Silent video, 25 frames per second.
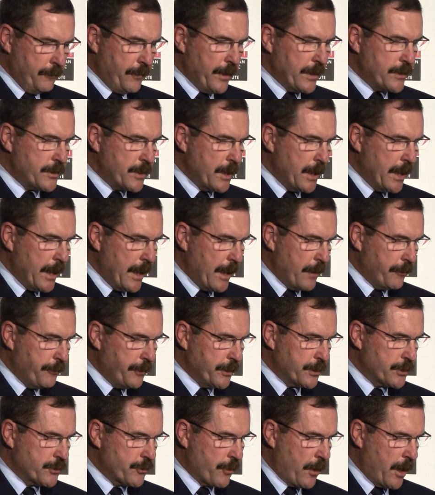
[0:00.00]
VCDF
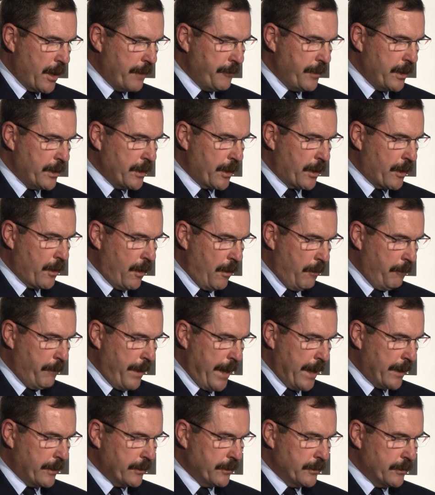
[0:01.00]
is driving the
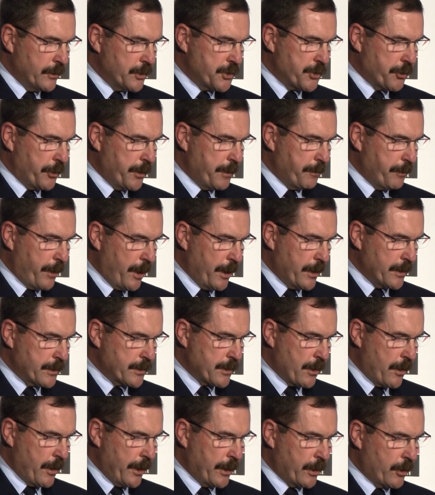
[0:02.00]
combat joint by
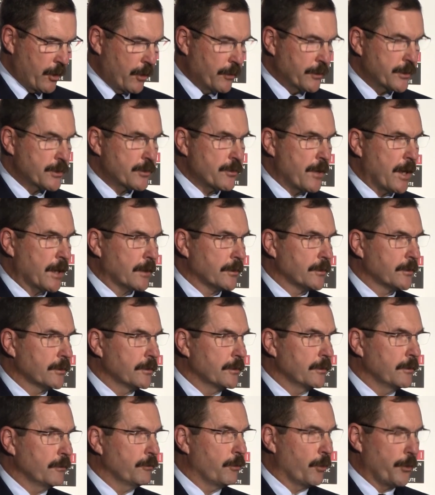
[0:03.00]
design construct
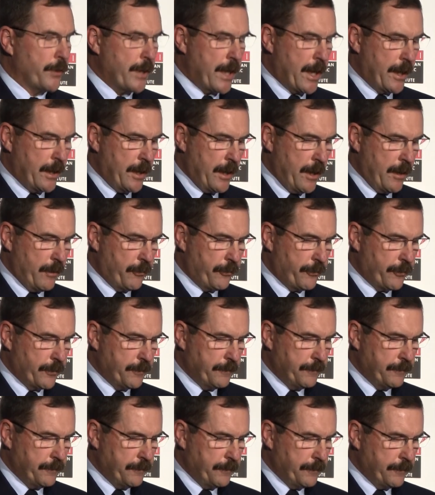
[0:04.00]
for the ADF,
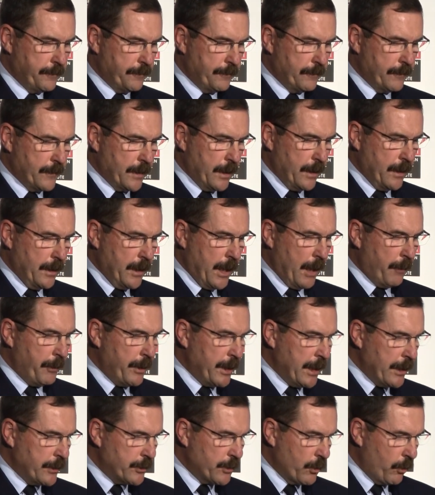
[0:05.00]
and
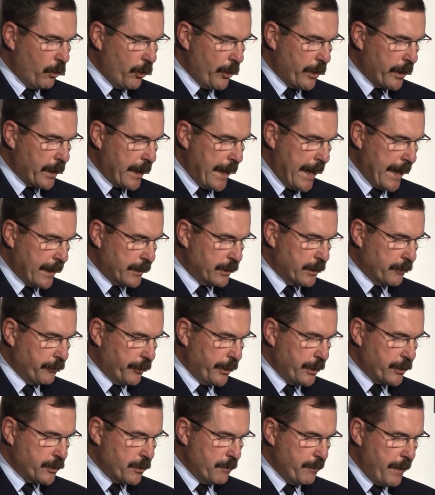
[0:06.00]
we need to work
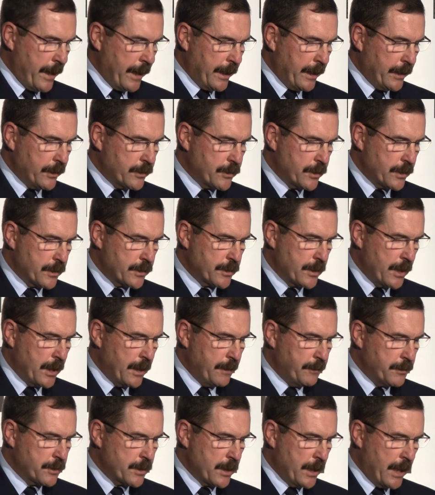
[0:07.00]
actively to manage the
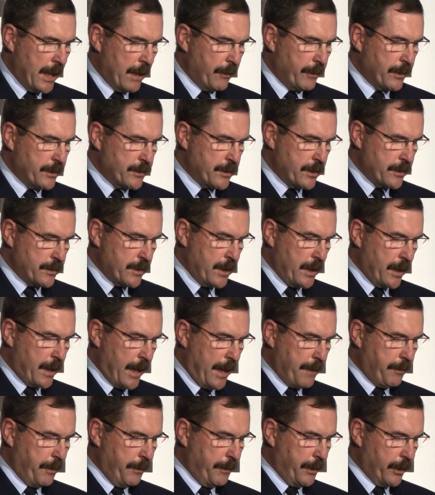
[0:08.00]
seams in our existing
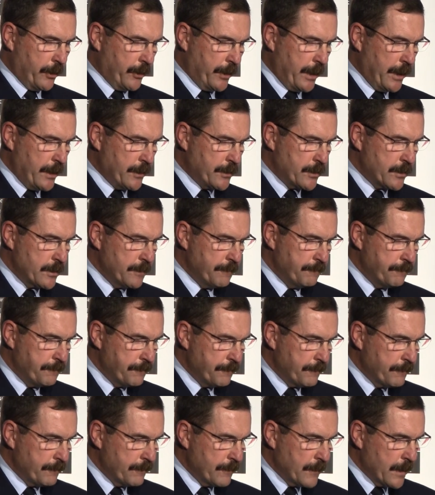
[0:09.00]
capabilities,
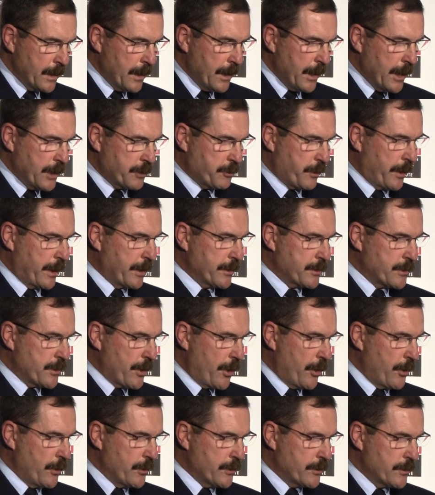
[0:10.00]
as well as
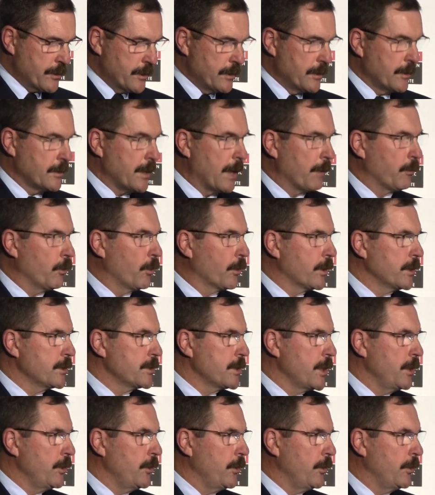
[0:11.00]
those that will
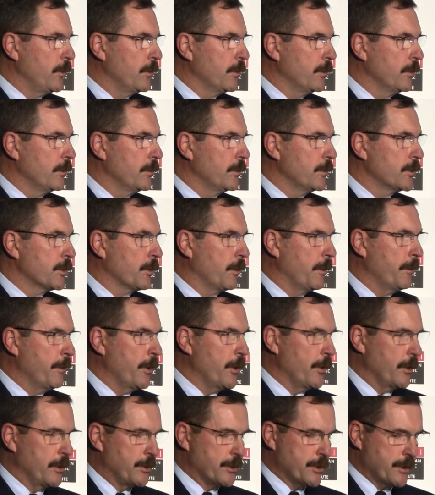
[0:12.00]
continue to
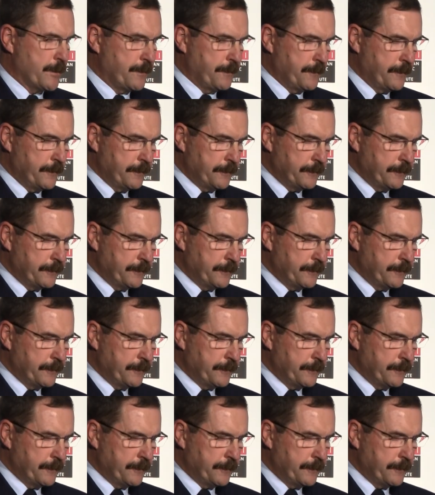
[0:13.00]
emerge.